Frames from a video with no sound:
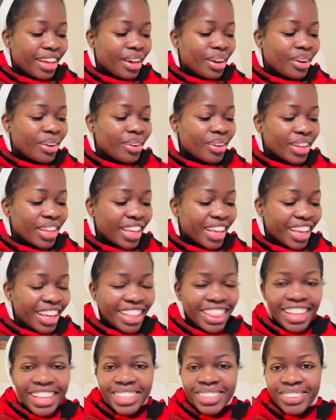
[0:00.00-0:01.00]

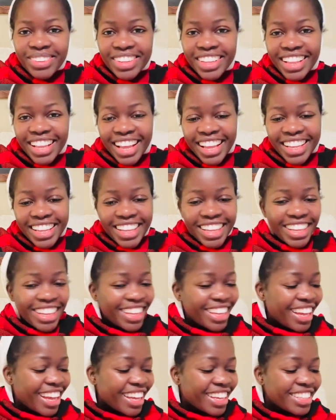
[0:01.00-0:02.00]
Okay. Thanks for the like,
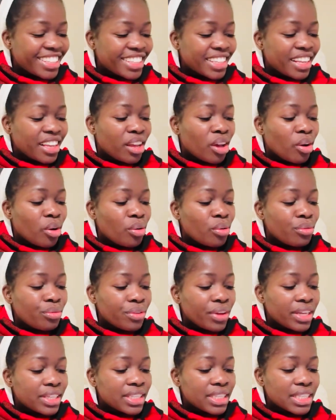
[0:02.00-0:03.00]
guys. Who
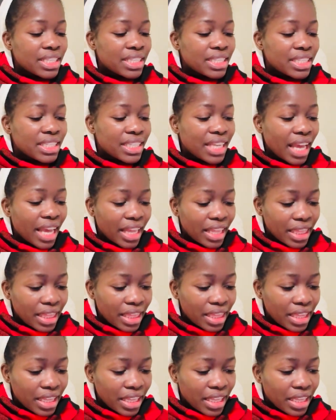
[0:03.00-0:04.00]
faked his death
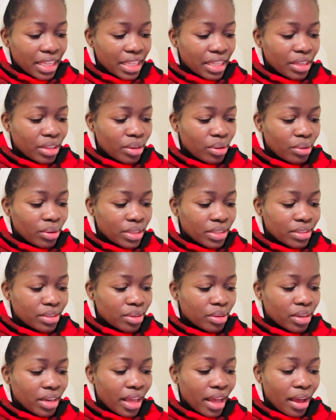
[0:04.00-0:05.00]
in the US.
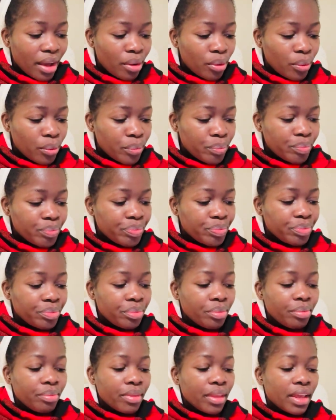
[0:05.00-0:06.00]
So now
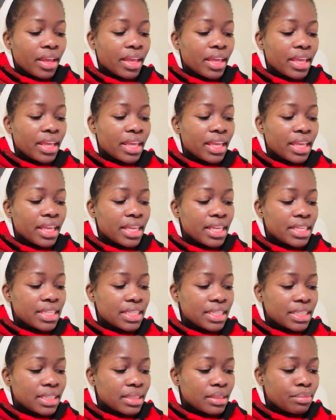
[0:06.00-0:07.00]
he
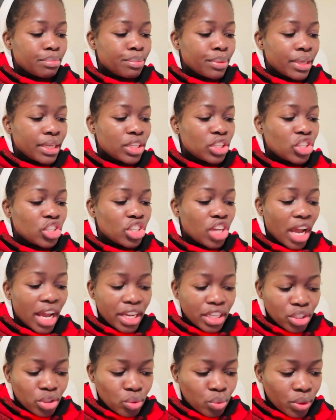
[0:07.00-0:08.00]
is being
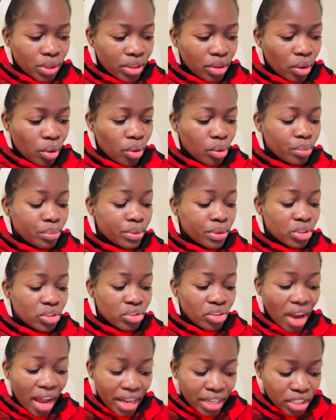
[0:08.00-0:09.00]
charged with
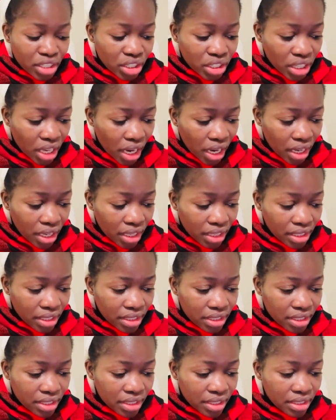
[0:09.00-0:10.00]

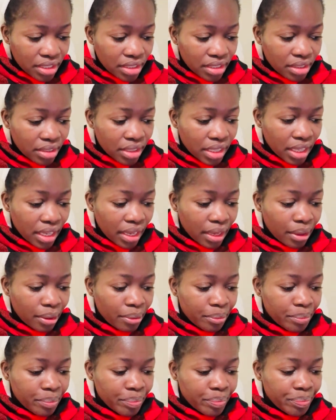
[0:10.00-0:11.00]
obstruction. Okay.